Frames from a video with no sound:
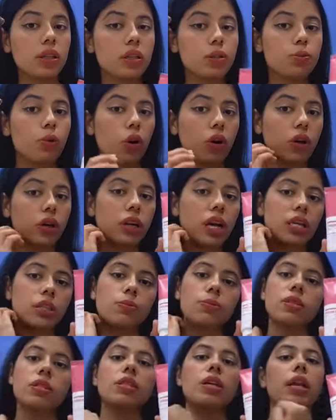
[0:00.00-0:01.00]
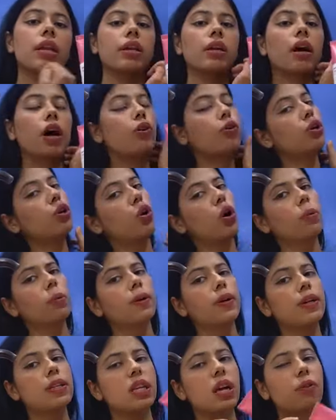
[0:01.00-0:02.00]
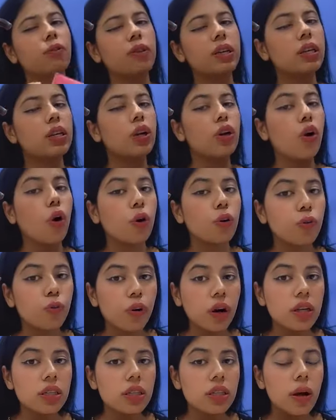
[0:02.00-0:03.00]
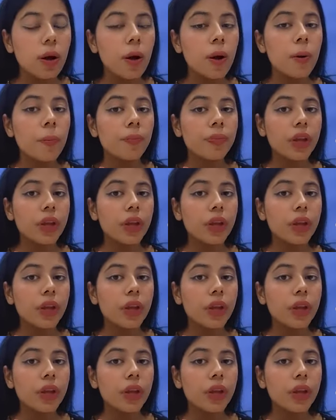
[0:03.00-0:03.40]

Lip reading: This product has been selling out a lot because I feel a lot of us